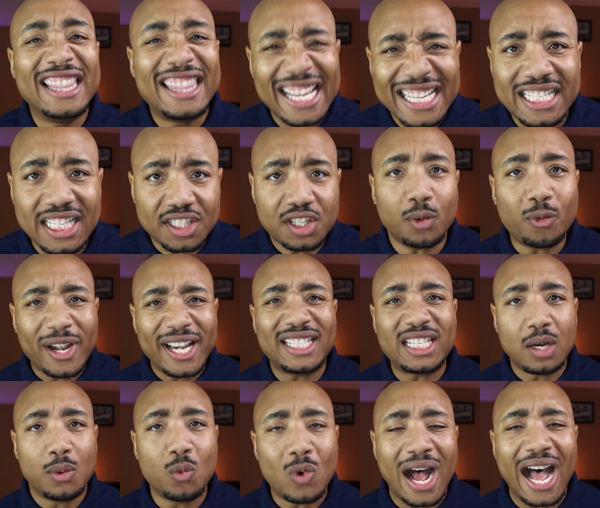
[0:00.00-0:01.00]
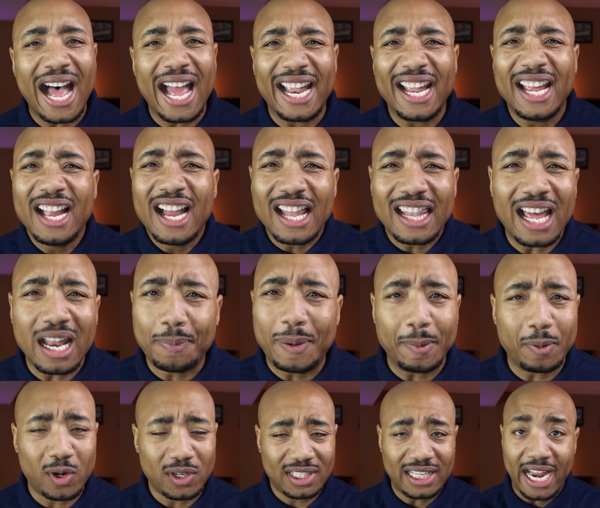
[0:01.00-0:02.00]
And this is the reason why a lot of
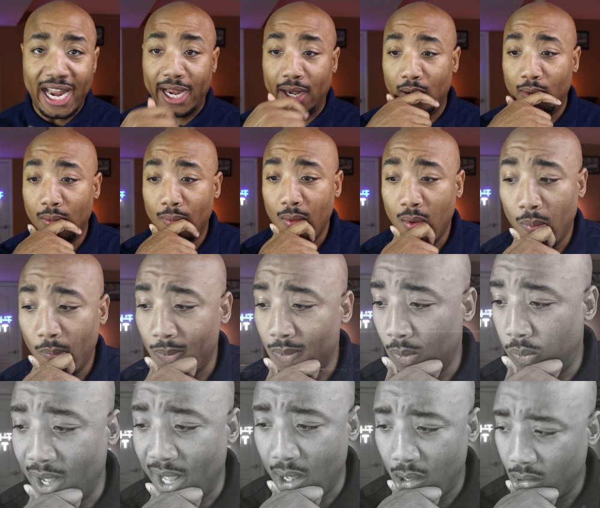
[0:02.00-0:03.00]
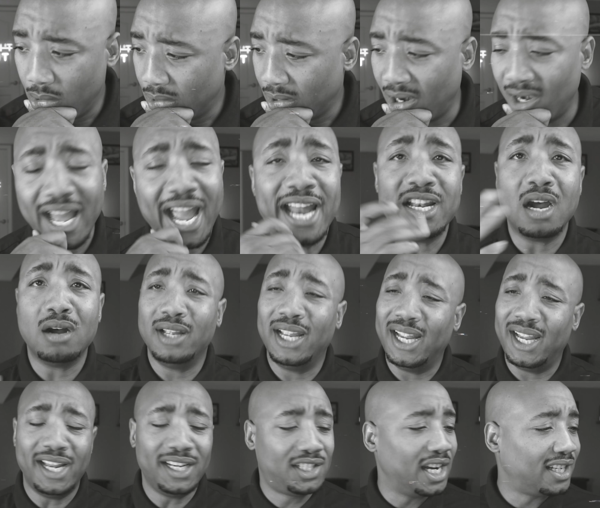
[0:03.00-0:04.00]
people are saying, well, Orlando,
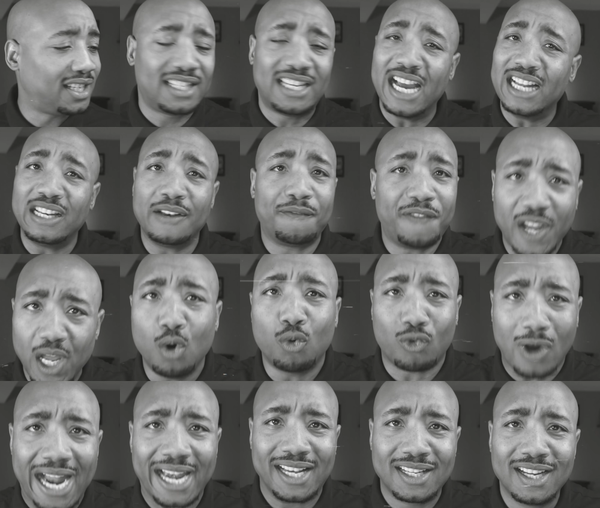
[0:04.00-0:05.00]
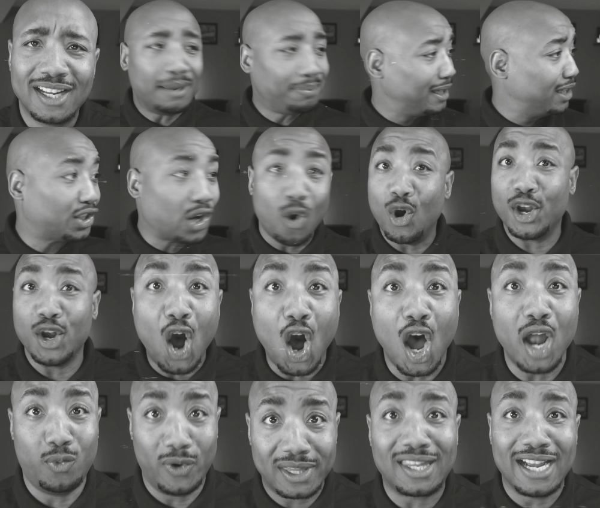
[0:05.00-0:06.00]
it, it just doesn't feel right. Something's going
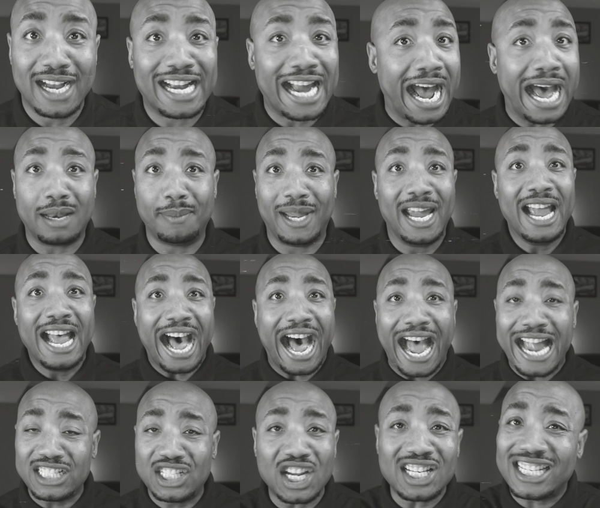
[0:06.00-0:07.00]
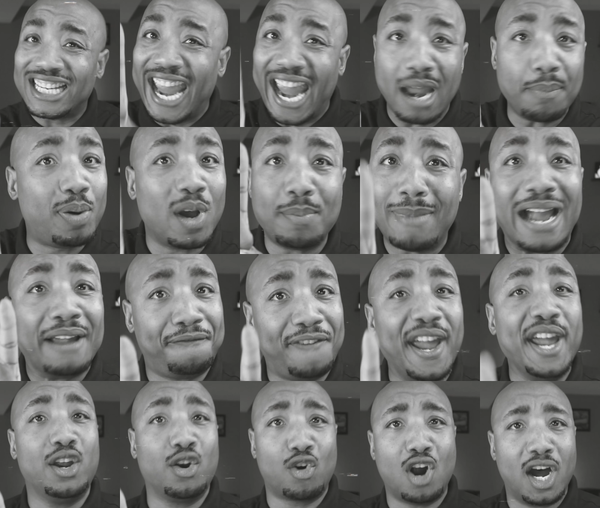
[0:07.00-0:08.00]
on with the economy. I just can't put my
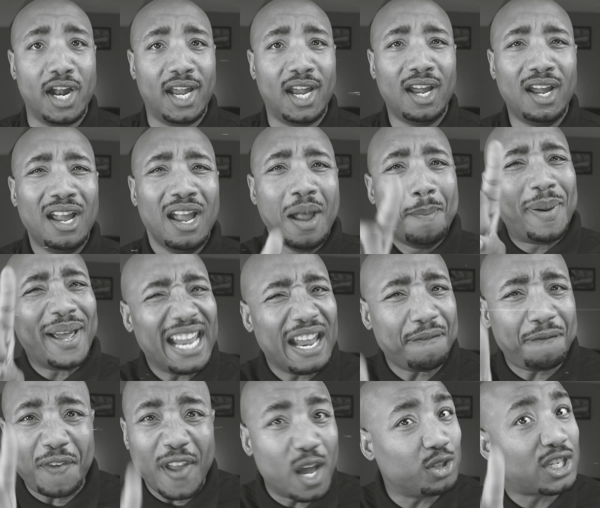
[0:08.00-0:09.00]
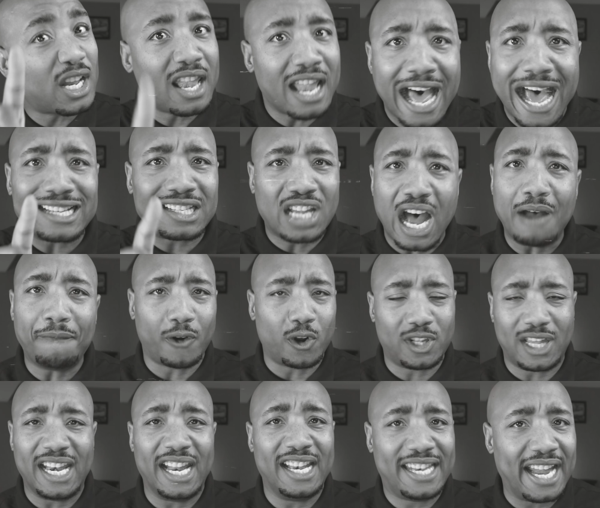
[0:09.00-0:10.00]
finger on it. But it feels a lot tougher
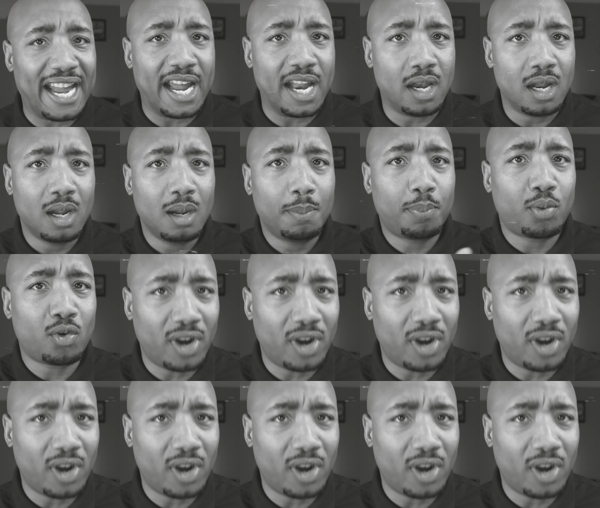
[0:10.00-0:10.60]
than it did